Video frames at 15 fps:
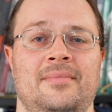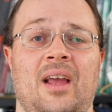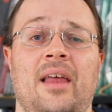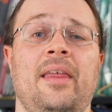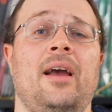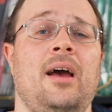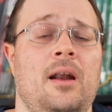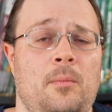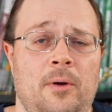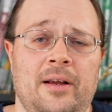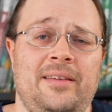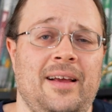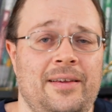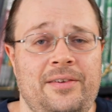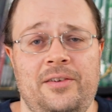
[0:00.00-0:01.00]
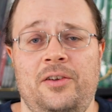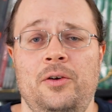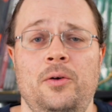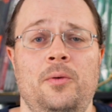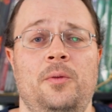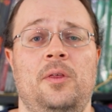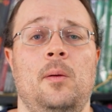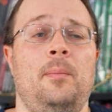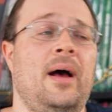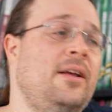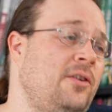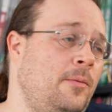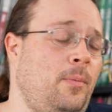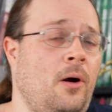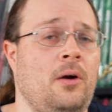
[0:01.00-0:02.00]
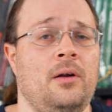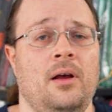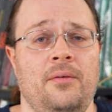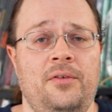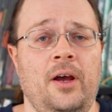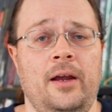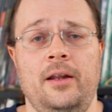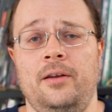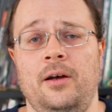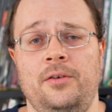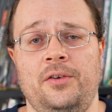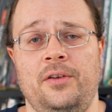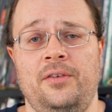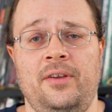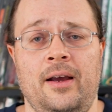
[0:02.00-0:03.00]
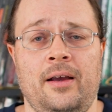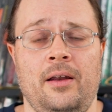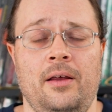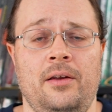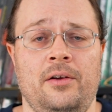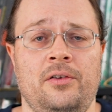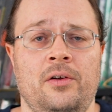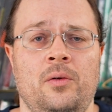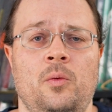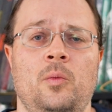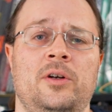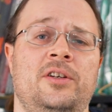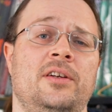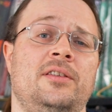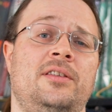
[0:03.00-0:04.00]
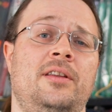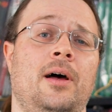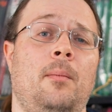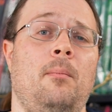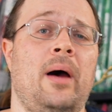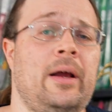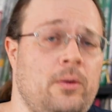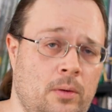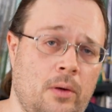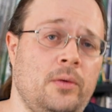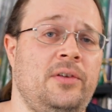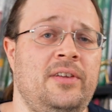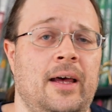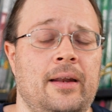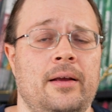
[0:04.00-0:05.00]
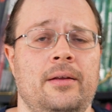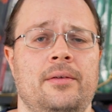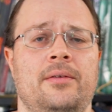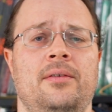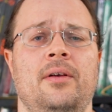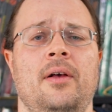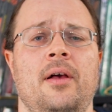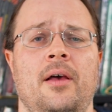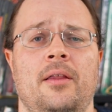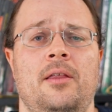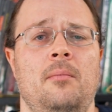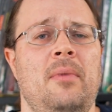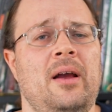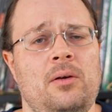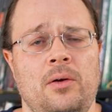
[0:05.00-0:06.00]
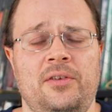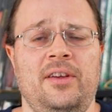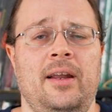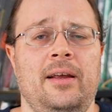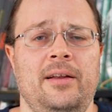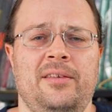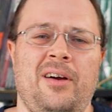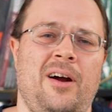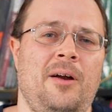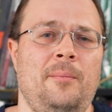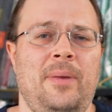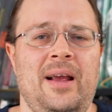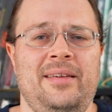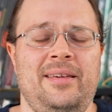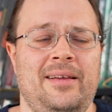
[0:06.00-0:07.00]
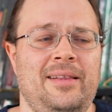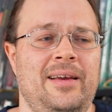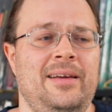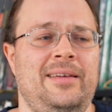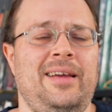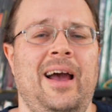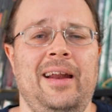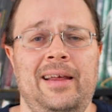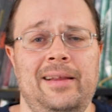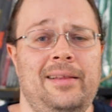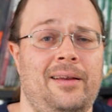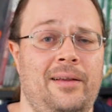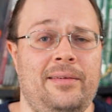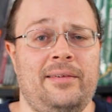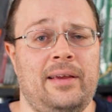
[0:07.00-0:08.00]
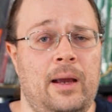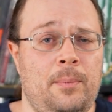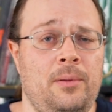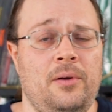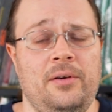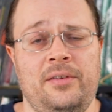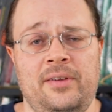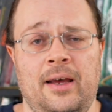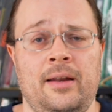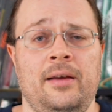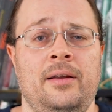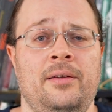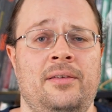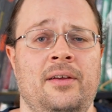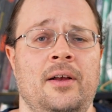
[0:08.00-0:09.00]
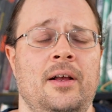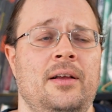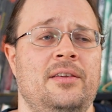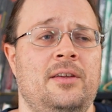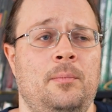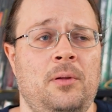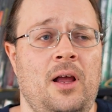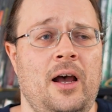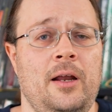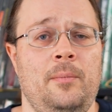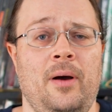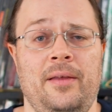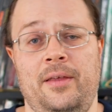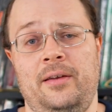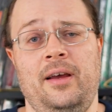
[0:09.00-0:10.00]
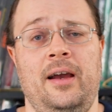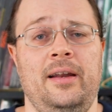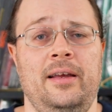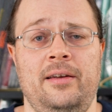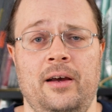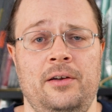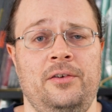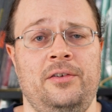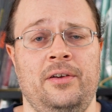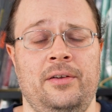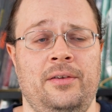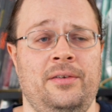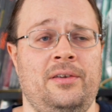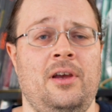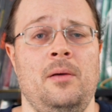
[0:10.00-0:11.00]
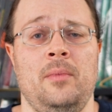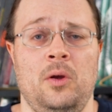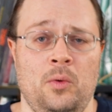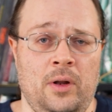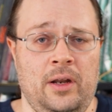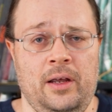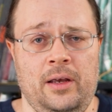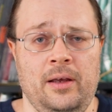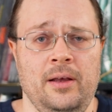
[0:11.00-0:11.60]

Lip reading: And that kind of brings us to the best part of Tiny Dungeons 2nd Edition, which is the micro settings. The micro settings are basically tiny little sampler settings supplied by the Tiny Dungeons community.